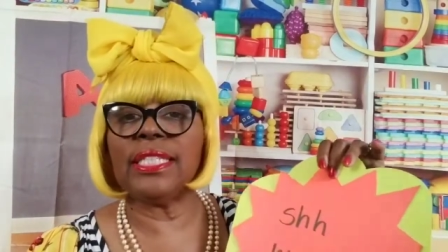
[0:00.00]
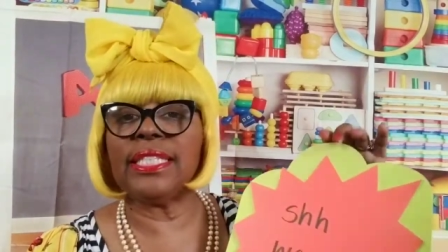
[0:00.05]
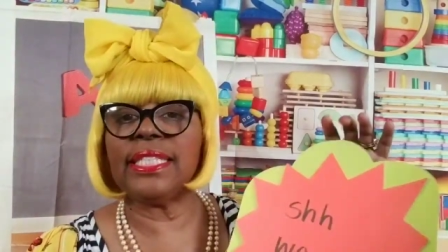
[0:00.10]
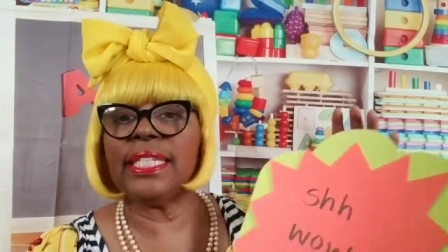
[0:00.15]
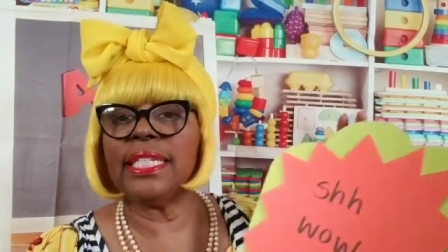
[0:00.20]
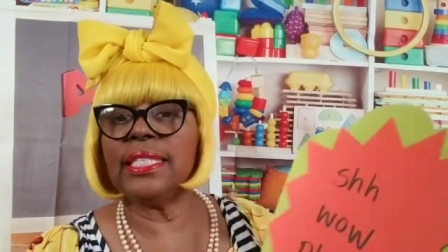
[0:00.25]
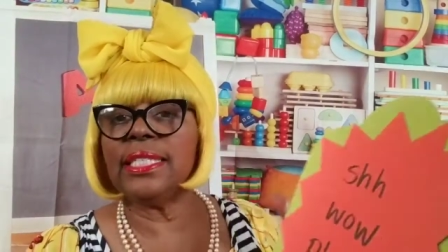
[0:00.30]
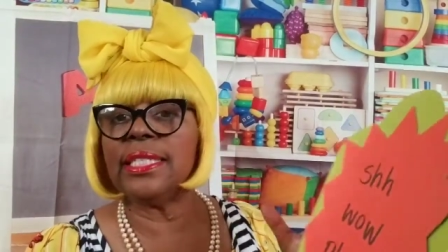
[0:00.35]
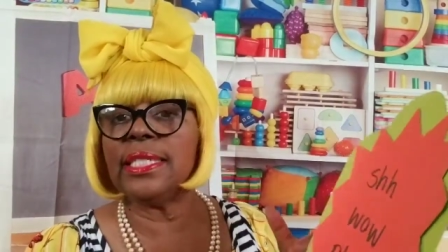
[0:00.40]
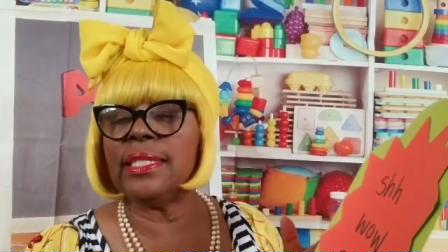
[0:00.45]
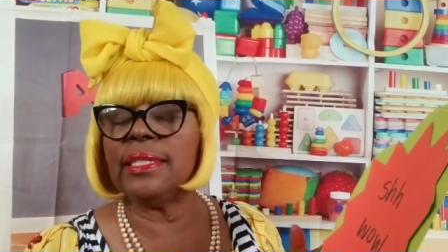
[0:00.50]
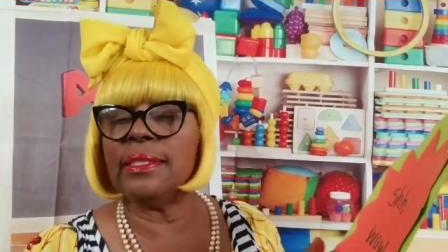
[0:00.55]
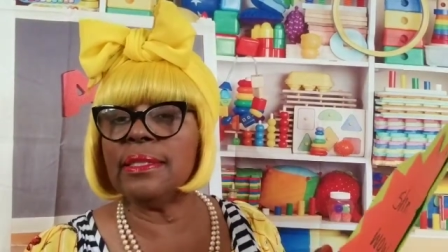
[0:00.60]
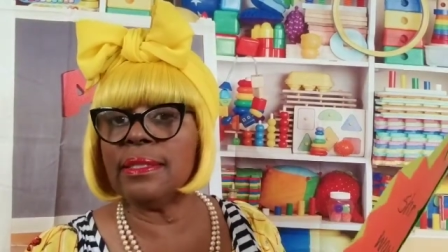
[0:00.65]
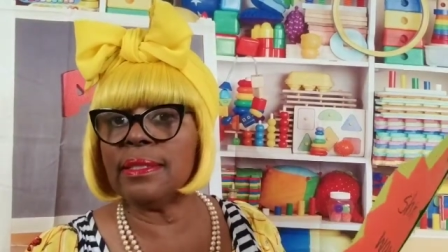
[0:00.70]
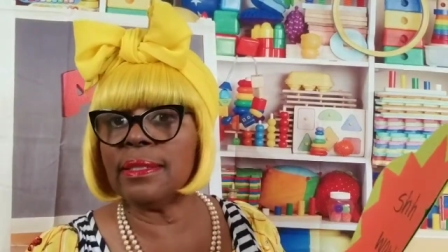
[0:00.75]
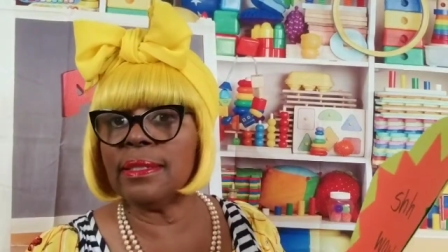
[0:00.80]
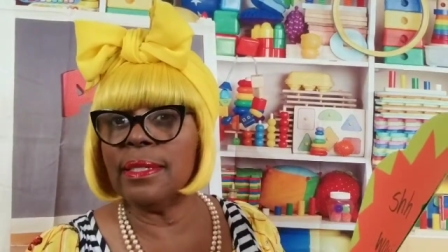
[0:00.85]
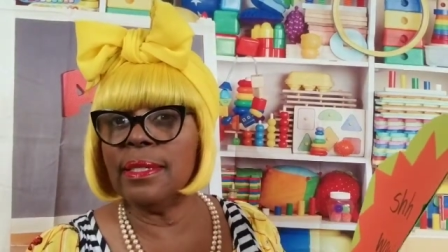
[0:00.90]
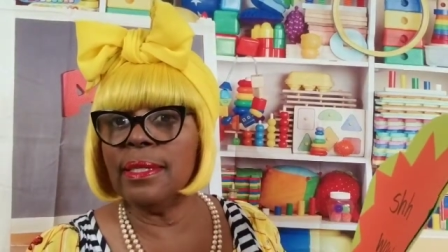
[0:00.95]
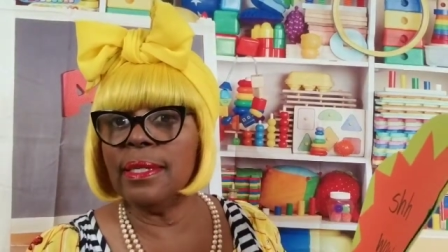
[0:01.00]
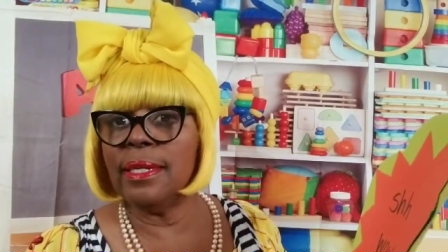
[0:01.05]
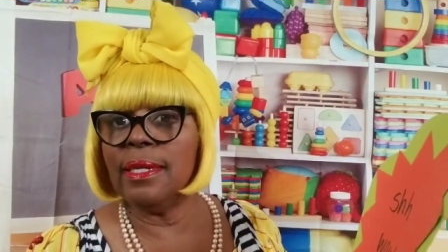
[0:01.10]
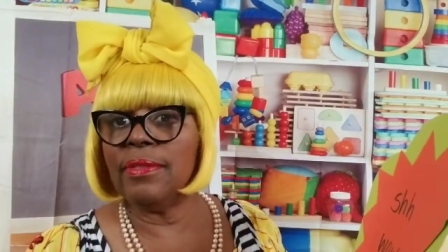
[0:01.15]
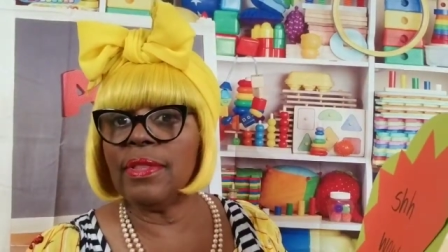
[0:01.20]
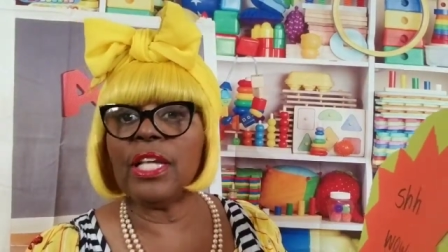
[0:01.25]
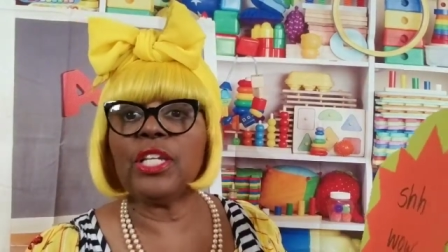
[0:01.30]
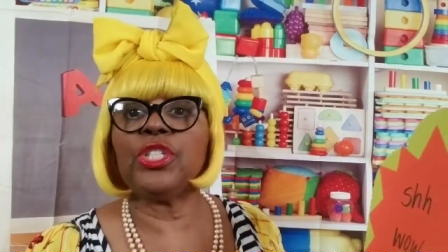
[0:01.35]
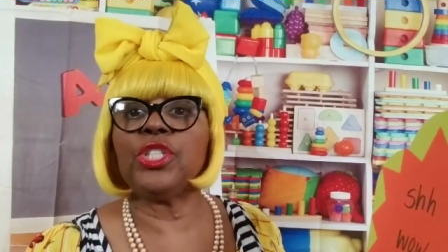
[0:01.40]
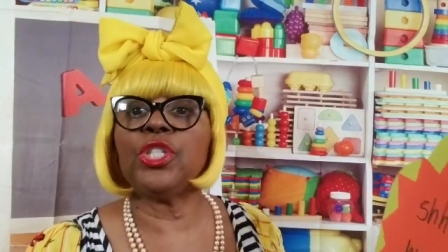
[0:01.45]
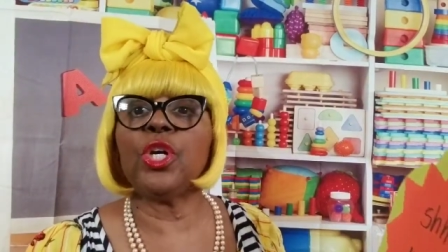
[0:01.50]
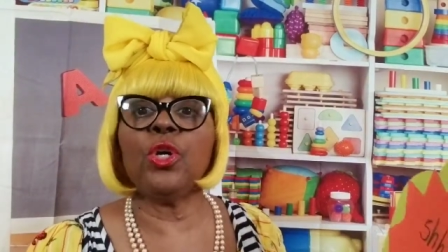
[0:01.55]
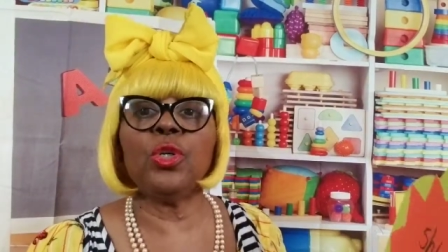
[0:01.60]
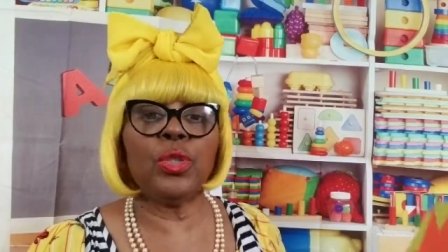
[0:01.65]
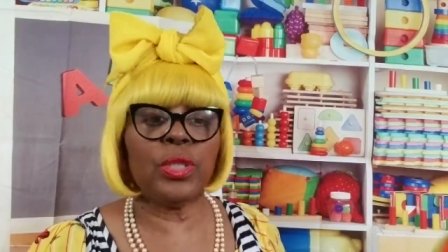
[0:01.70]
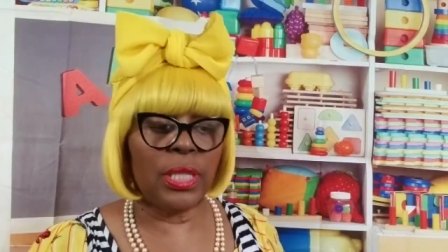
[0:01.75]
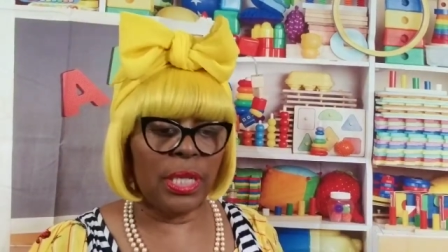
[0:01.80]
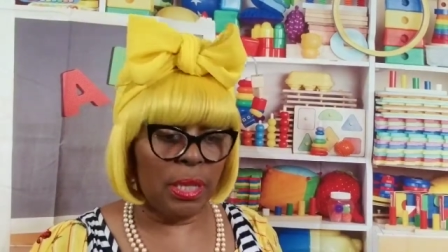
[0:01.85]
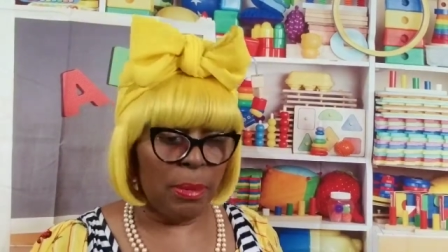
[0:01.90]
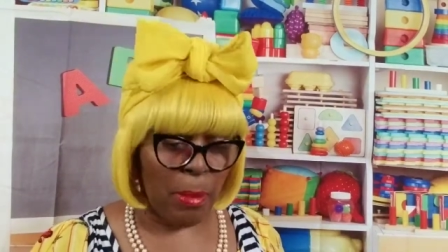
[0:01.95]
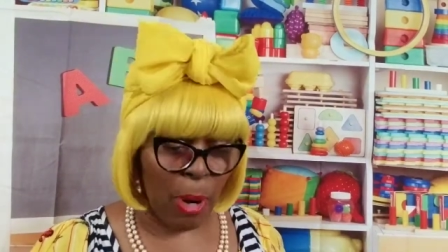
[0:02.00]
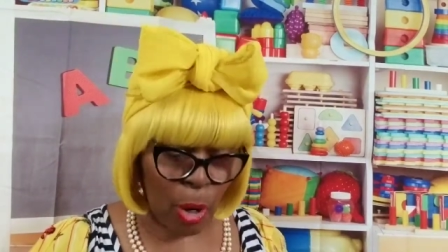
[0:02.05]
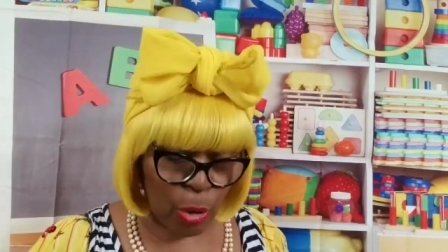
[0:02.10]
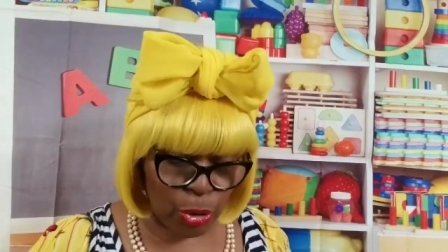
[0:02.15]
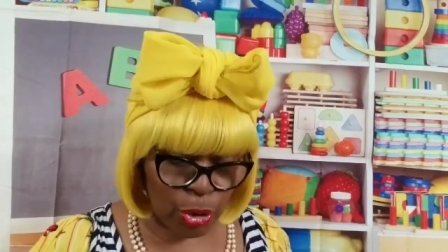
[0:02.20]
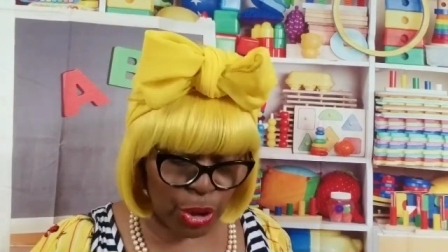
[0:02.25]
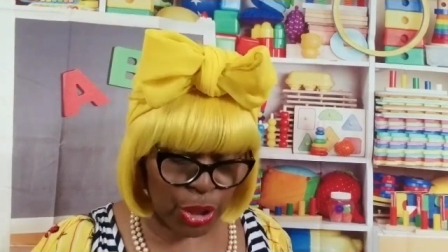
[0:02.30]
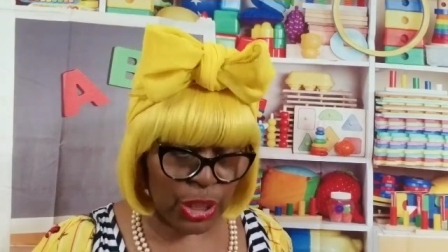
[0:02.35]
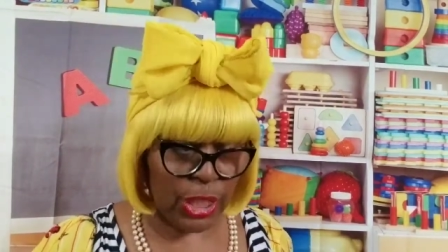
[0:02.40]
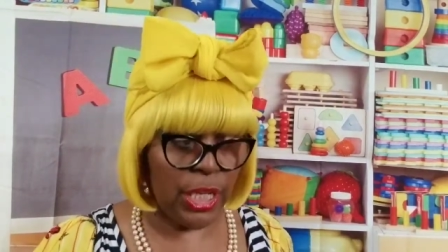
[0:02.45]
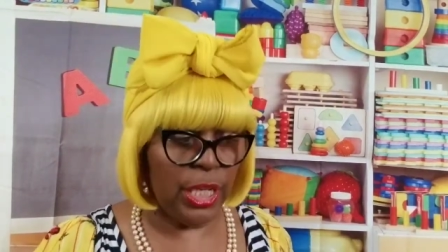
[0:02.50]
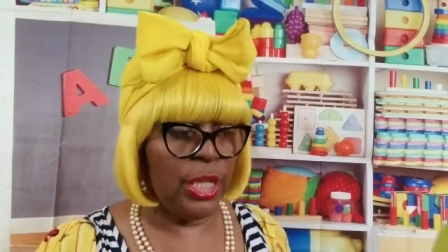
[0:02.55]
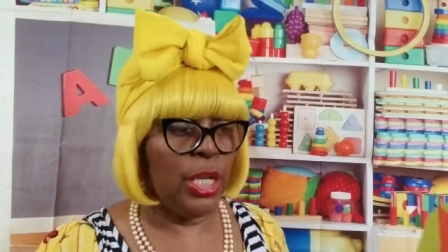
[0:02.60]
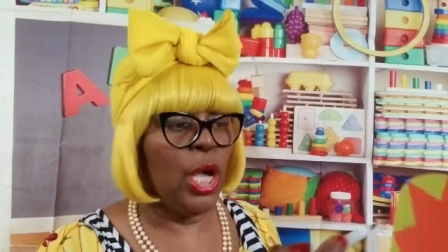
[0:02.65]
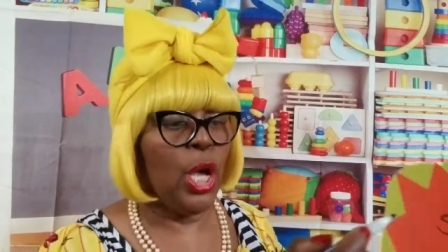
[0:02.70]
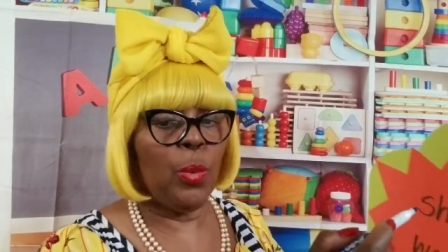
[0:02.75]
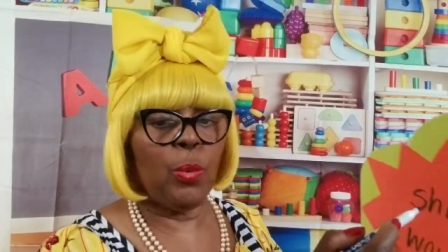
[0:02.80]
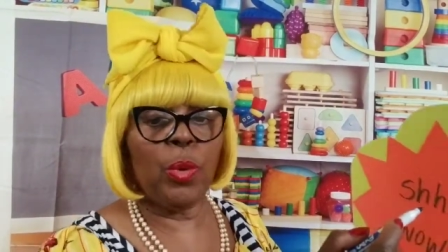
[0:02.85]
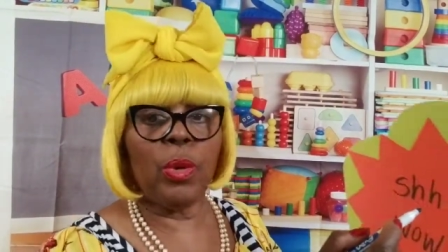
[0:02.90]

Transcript: a sentence that shows an emotion,